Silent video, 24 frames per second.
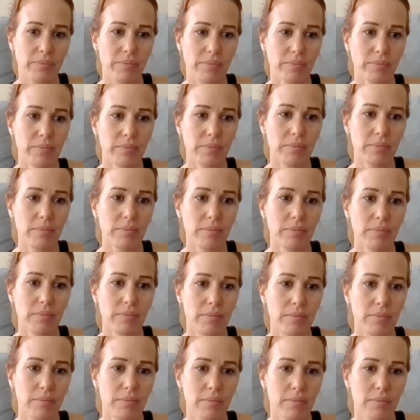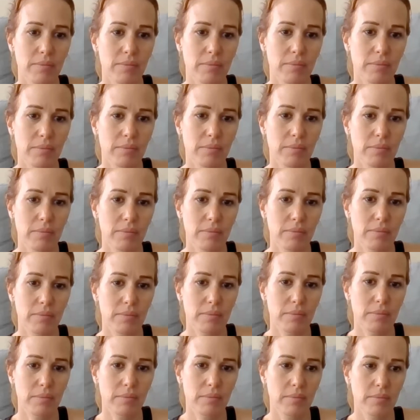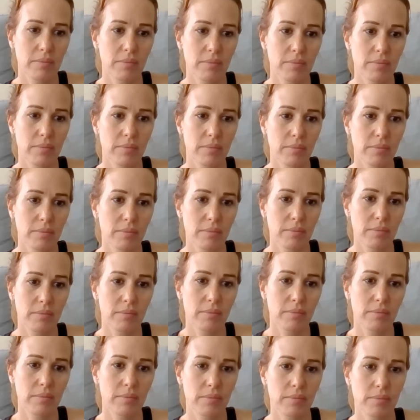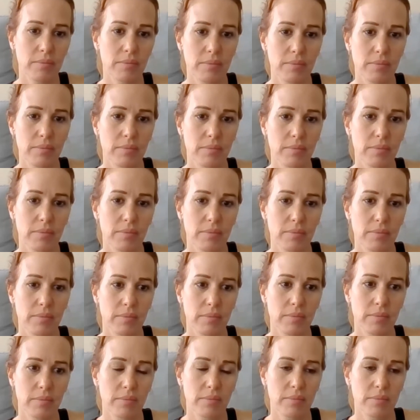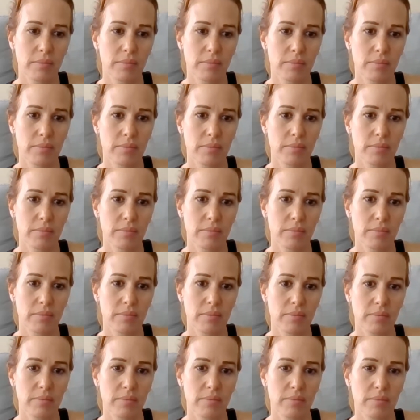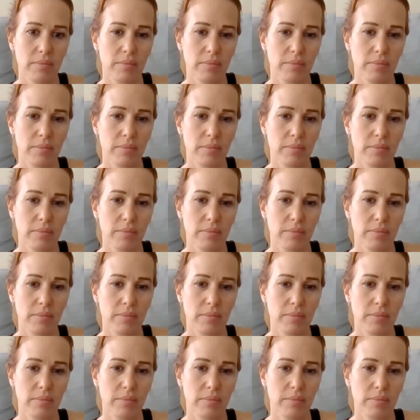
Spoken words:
[no speech]